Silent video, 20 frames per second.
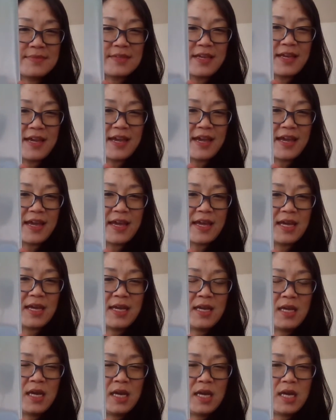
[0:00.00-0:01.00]

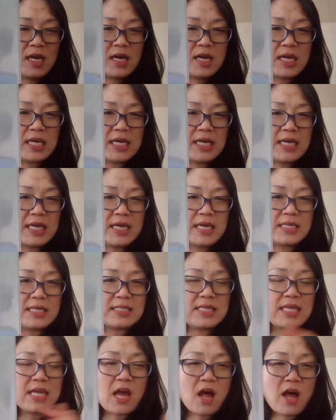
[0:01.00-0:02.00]
okay,
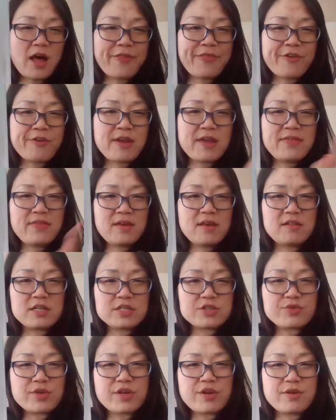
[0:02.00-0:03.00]
is the author and the
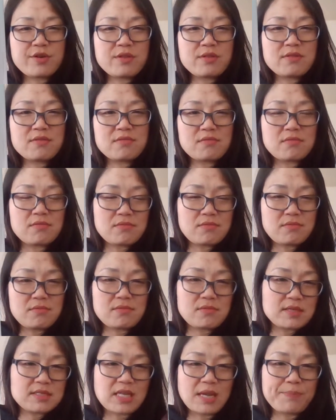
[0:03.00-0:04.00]
illustrator
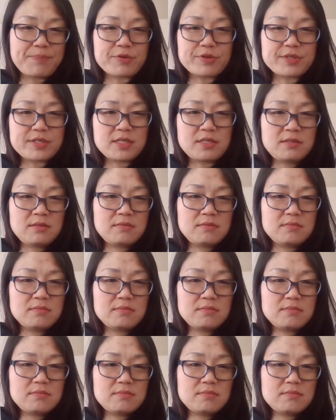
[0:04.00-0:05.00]
the same person?
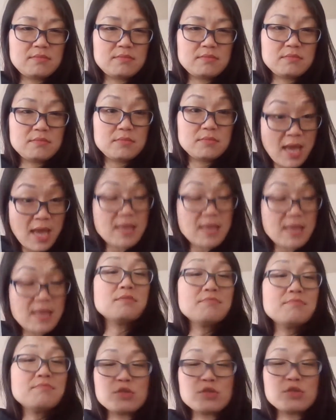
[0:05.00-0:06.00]
Yes,
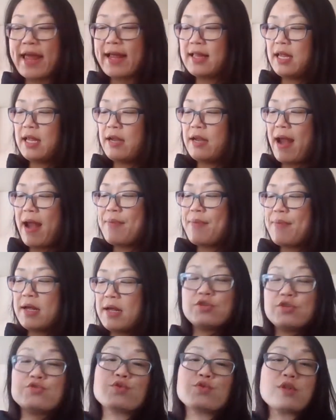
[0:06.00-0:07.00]
most likely, right?
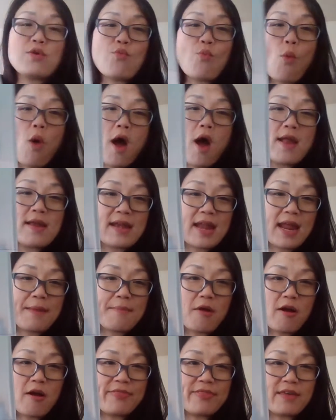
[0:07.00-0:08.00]
Because there's only one
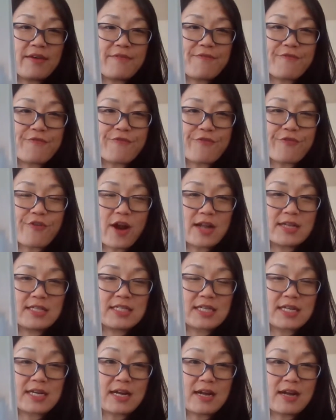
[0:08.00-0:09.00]
name on the
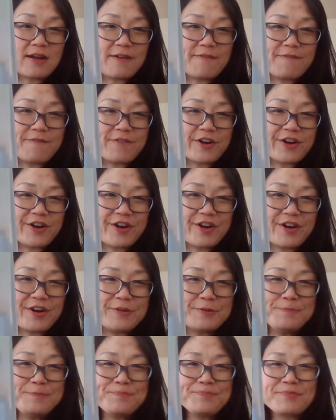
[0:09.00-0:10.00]
front
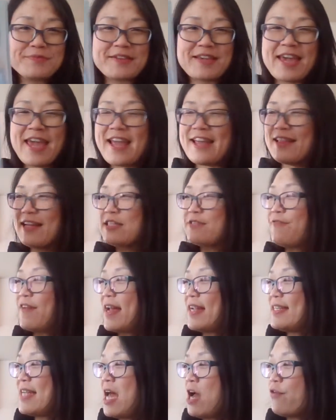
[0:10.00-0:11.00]
cover. Okay, let's
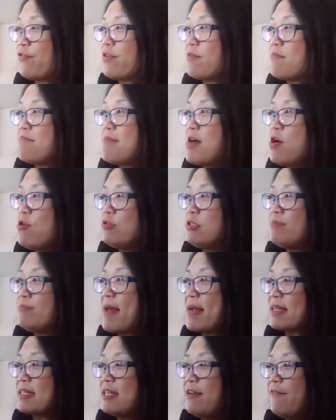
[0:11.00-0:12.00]
find out. The Most
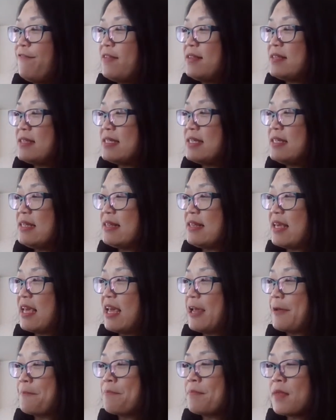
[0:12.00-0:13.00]
Magnificent
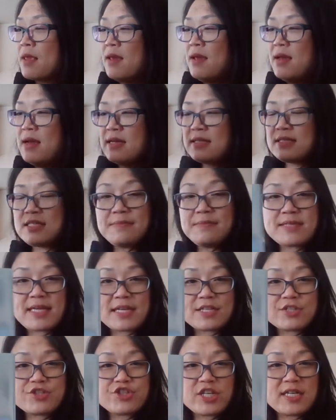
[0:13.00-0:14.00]
Thing. Seems
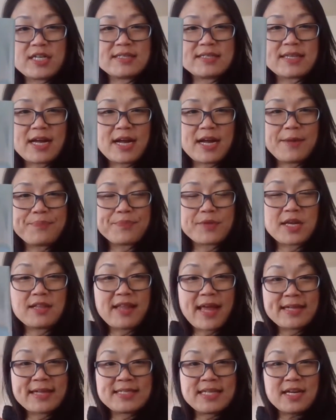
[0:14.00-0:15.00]
like she's
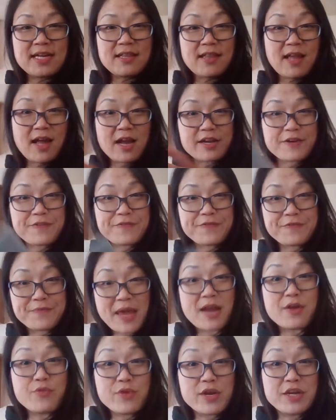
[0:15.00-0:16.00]
collecting a lot of
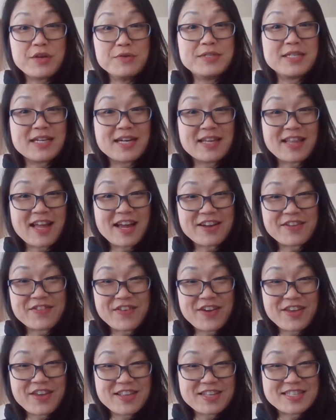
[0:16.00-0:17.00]
and reusing a lot
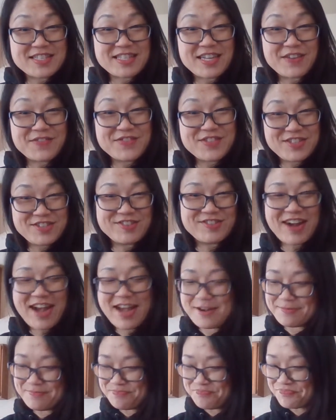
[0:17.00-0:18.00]
of the stuff too,
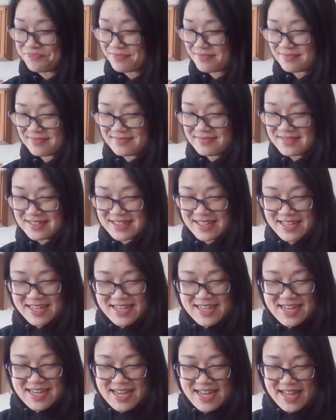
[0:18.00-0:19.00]
right?
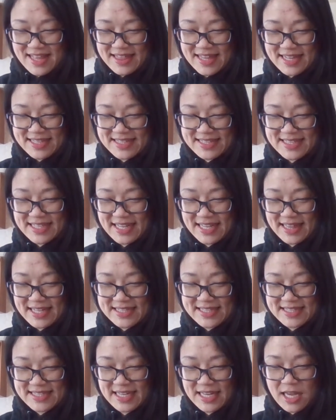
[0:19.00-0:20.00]
Let's
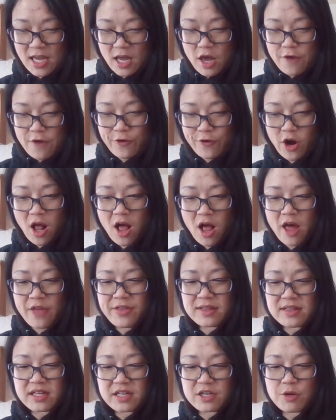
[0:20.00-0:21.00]
see. For all
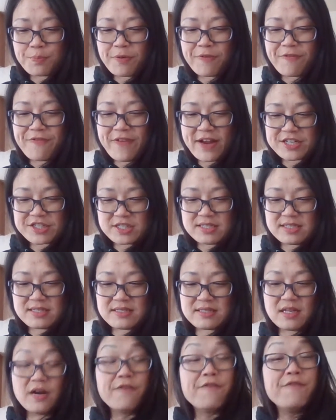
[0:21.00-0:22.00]
the little
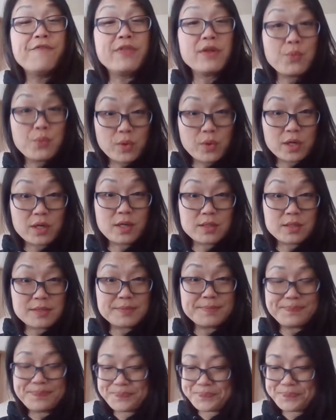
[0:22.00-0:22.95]
perfectionists of the world.